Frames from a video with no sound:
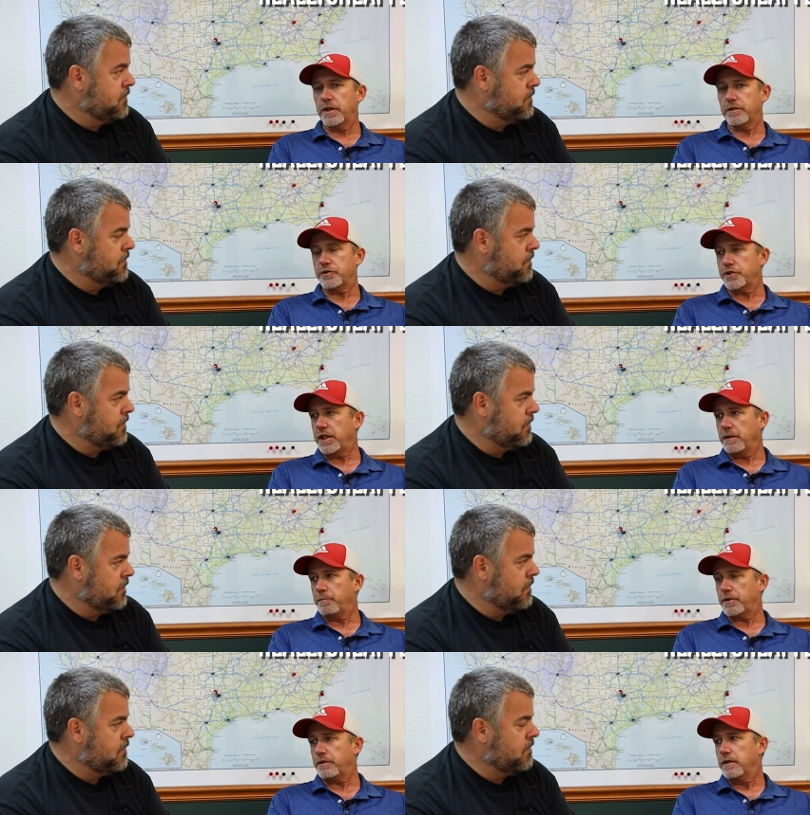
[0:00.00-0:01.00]
Speaker 1: much
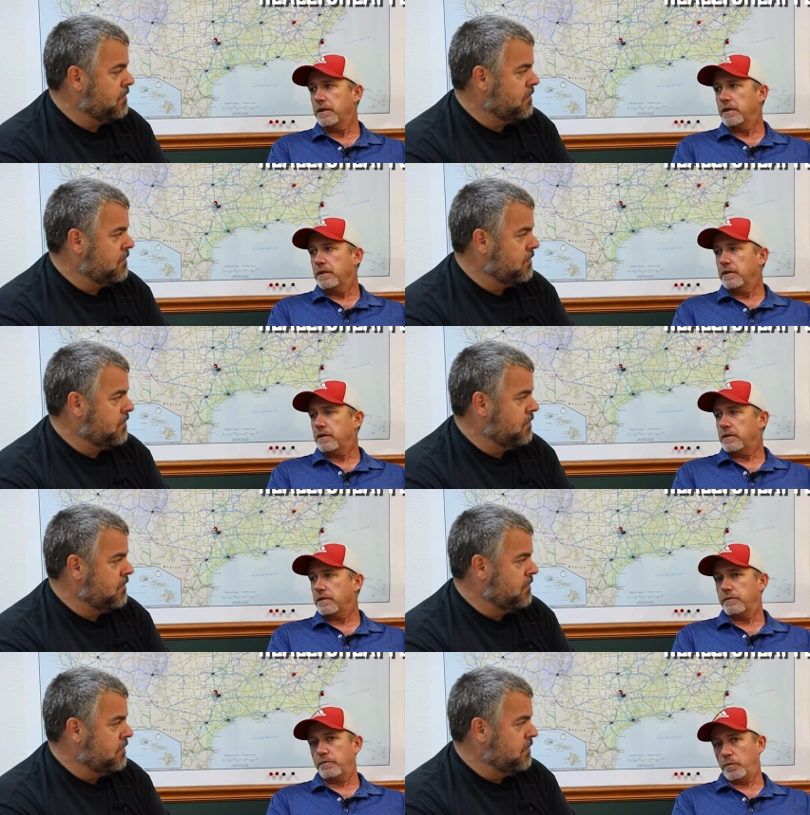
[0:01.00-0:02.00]
cheaper
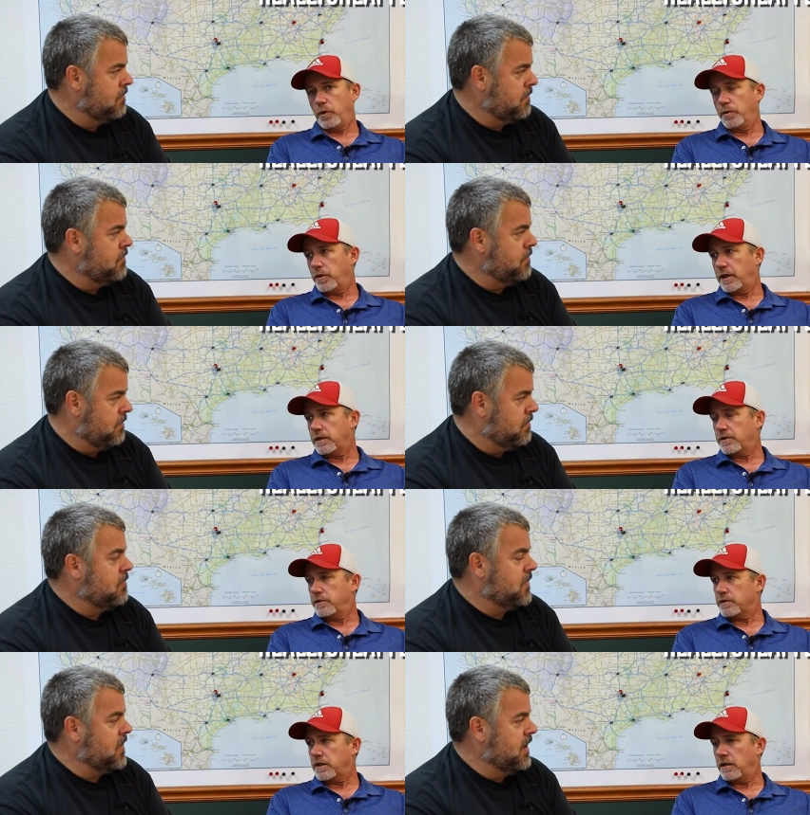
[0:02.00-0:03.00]
one way to
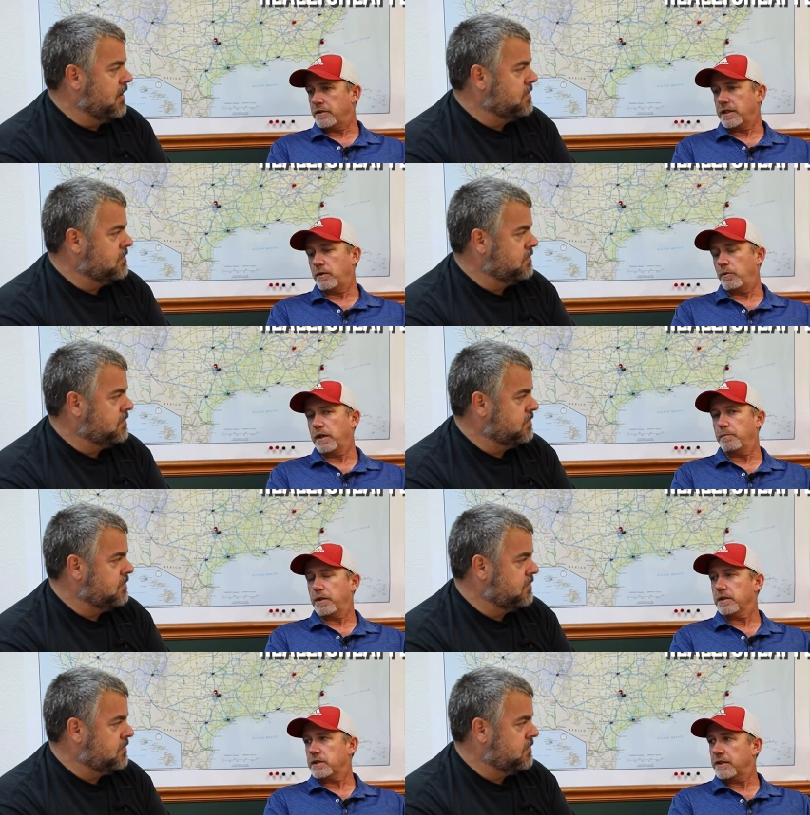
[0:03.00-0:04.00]
install yeah. it that way.
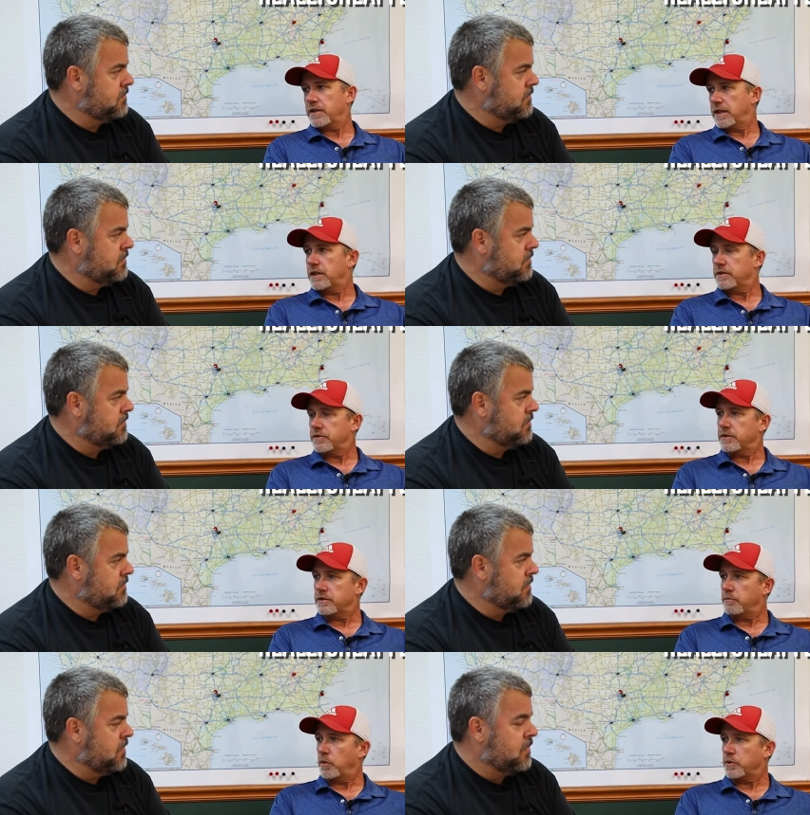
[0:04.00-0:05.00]
Plus, I think it's just
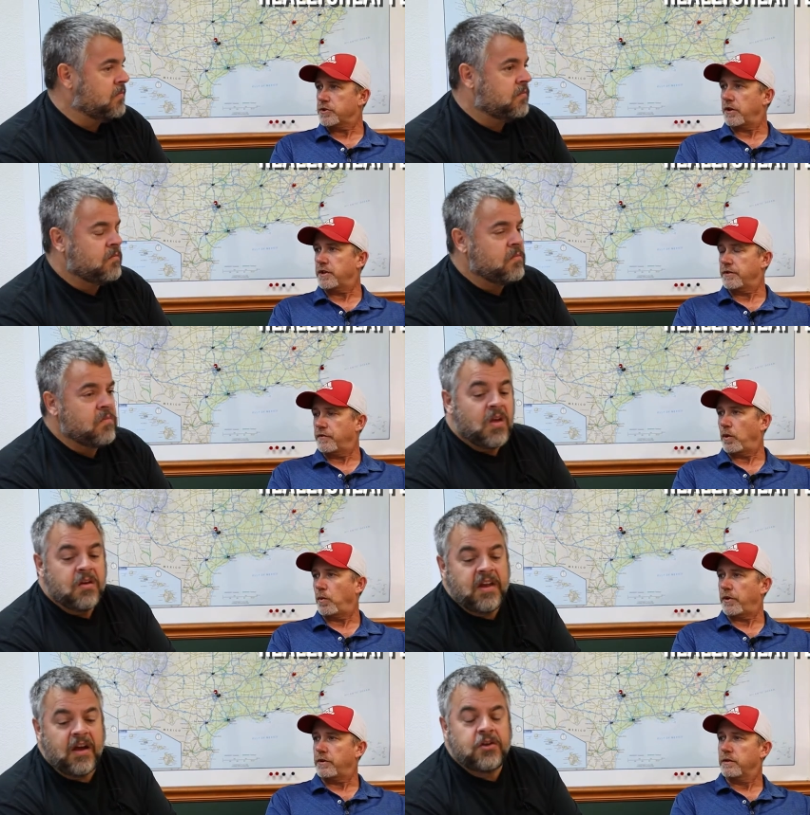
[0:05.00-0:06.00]
a more sturdy floor.
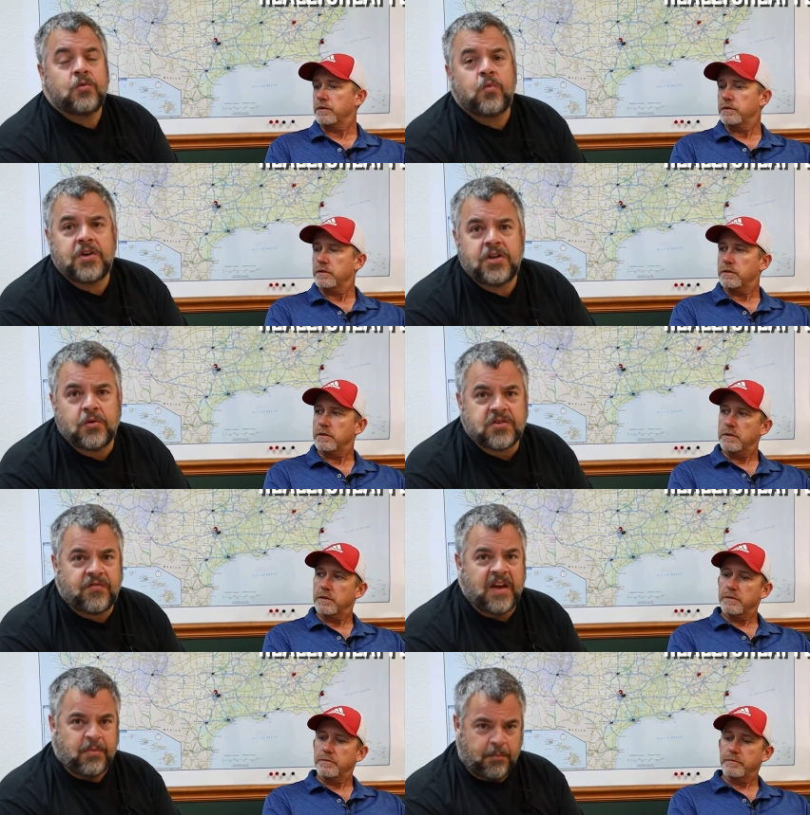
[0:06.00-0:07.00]
Speaker 2: Now, you would use a
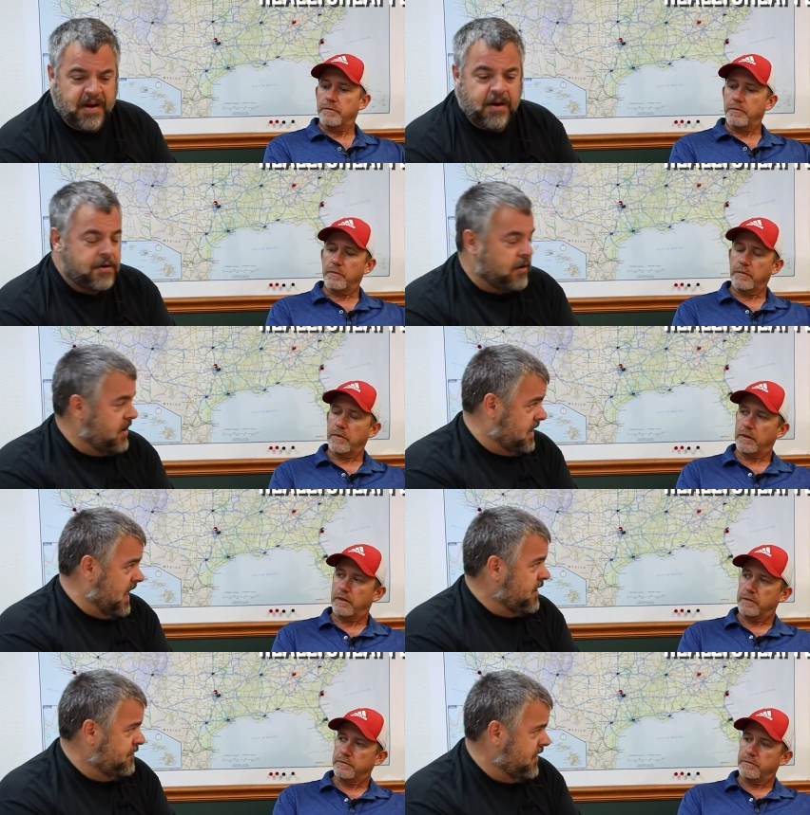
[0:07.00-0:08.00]
vapor barrier in
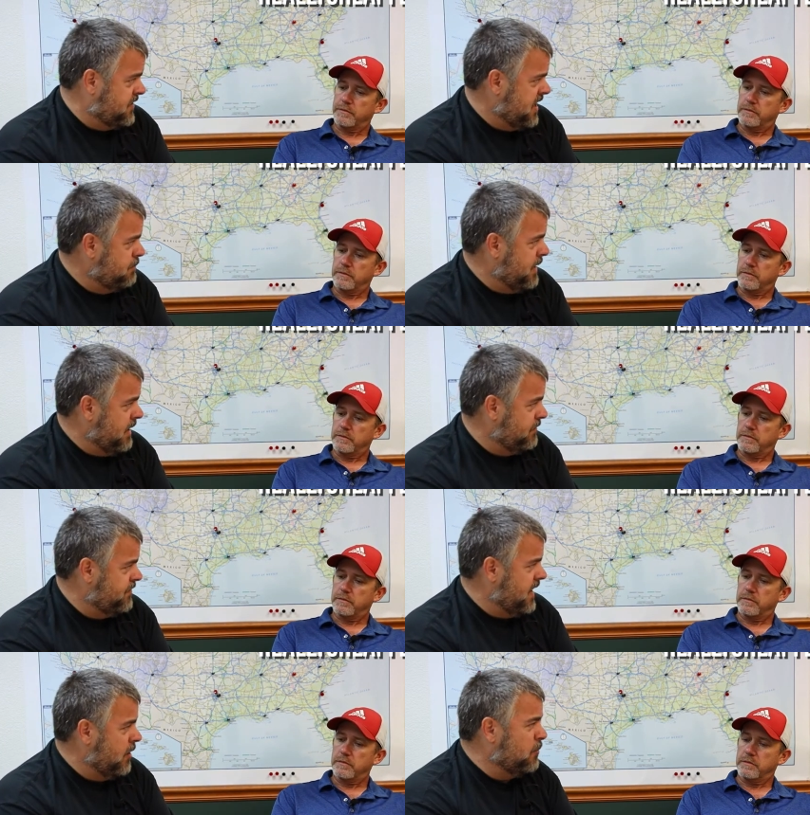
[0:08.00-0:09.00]
like a 15 pound
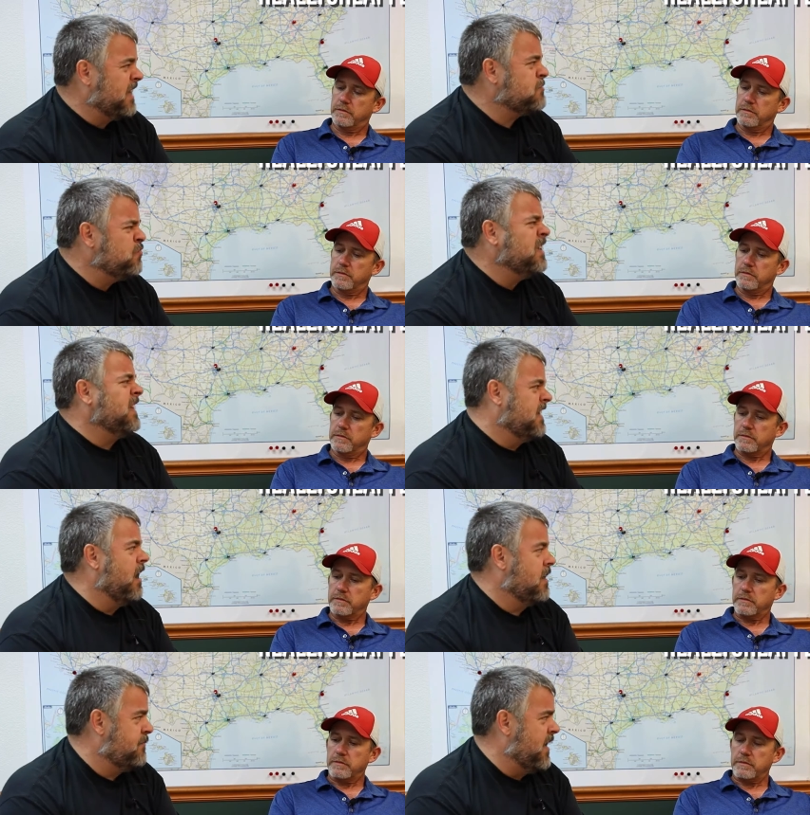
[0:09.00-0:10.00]
felt, but it's really
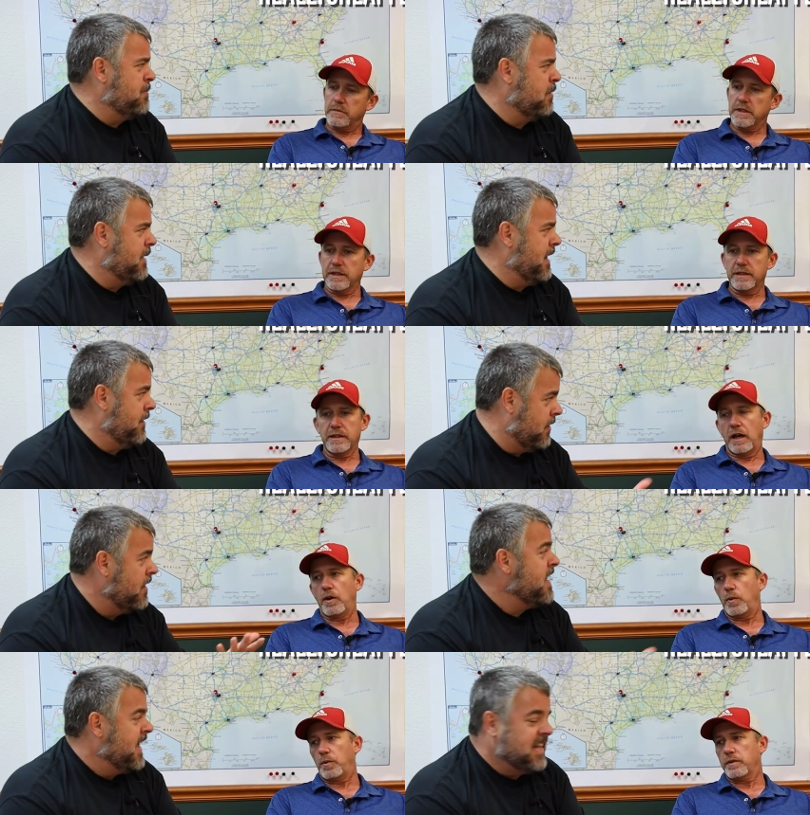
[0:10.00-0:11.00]
not a vapor barrier.
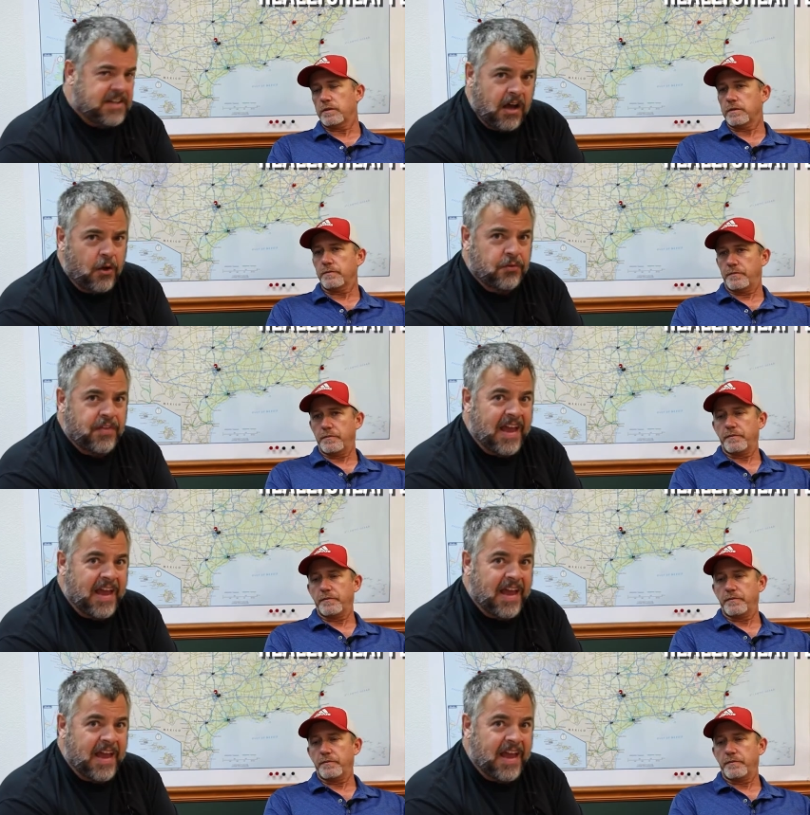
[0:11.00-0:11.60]
No. It's called